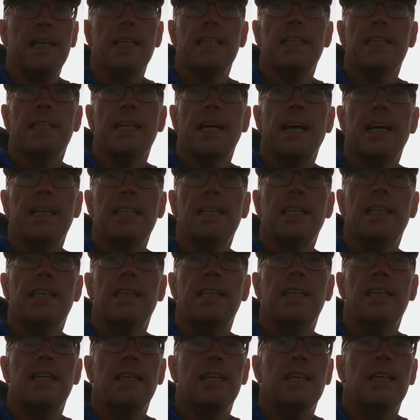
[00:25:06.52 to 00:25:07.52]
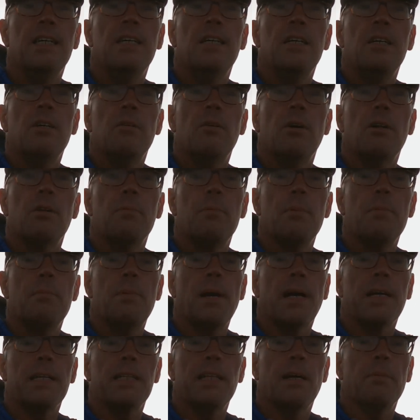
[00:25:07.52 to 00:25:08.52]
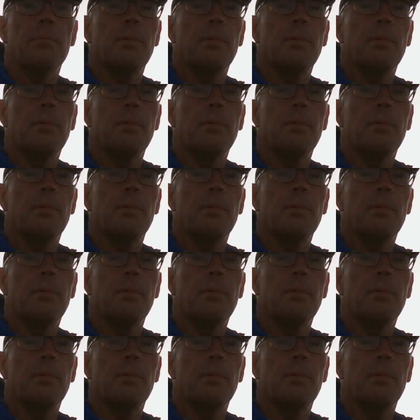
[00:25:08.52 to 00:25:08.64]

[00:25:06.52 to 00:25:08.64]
in again. While I've been packing up